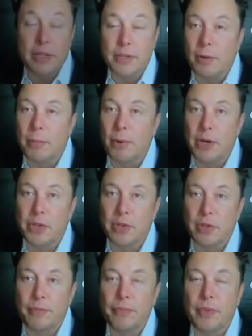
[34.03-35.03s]
But it is
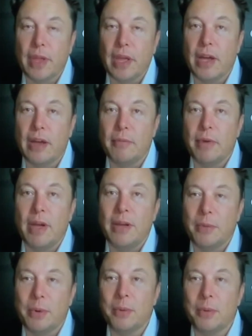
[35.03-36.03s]
operational.
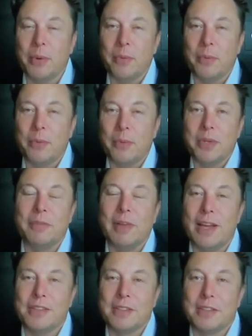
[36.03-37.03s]
We
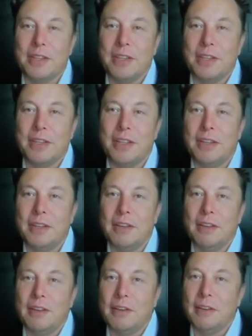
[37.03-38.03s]
recently passed
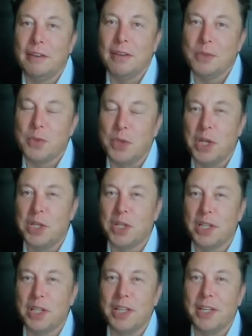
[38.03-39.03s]
the
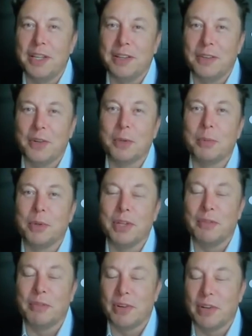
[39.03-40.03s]
strategically
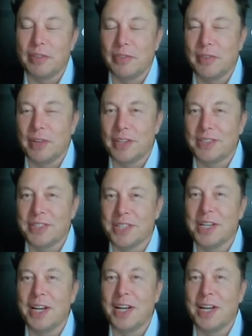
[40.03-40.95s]
notable number of